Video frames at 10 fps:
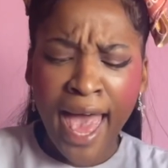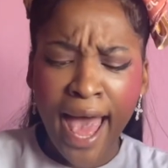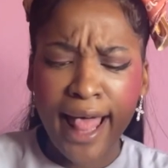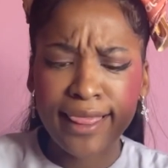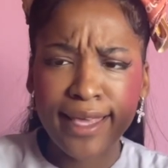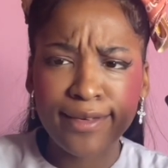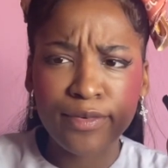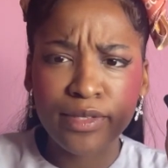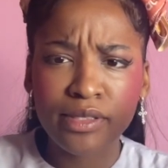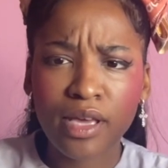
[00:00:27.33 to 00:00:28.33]
And then
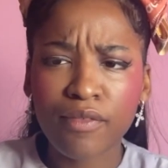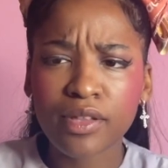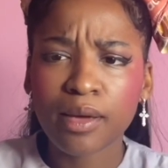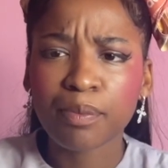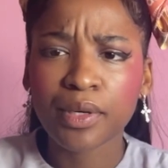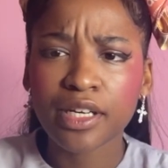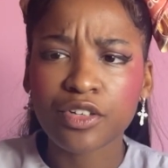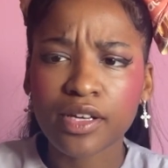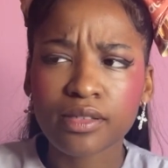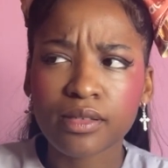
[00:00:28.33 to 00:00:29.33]
you discover that pretty
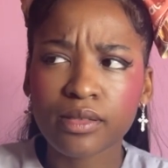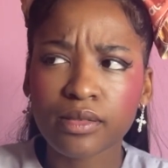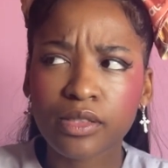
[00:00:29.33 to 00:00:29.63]
dresses and